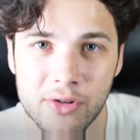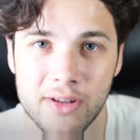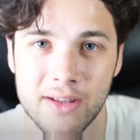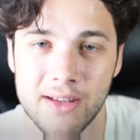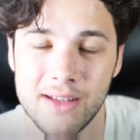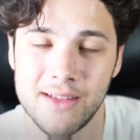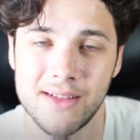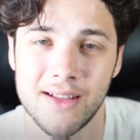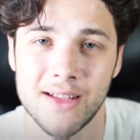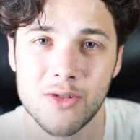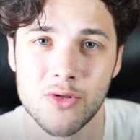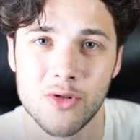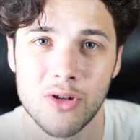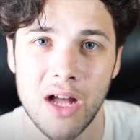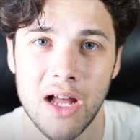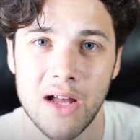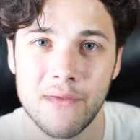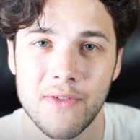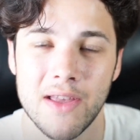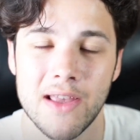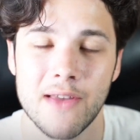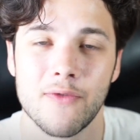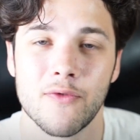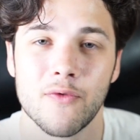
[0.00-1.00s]
is that you
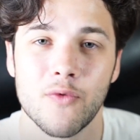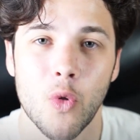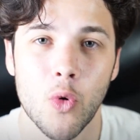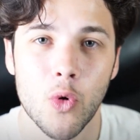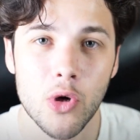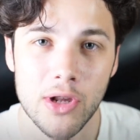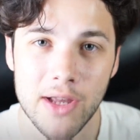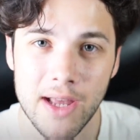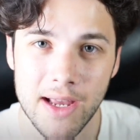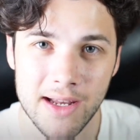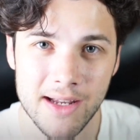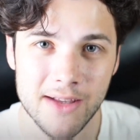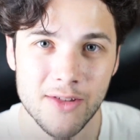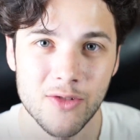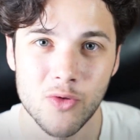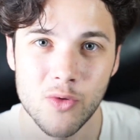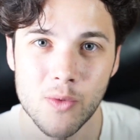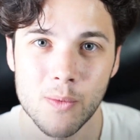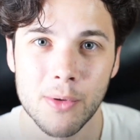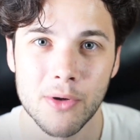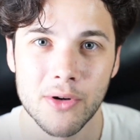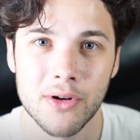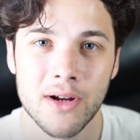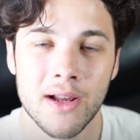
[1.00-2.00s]
have a 4080
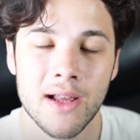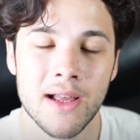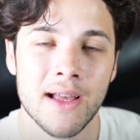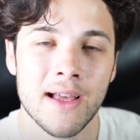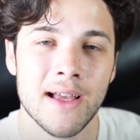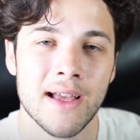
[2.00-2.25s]
Super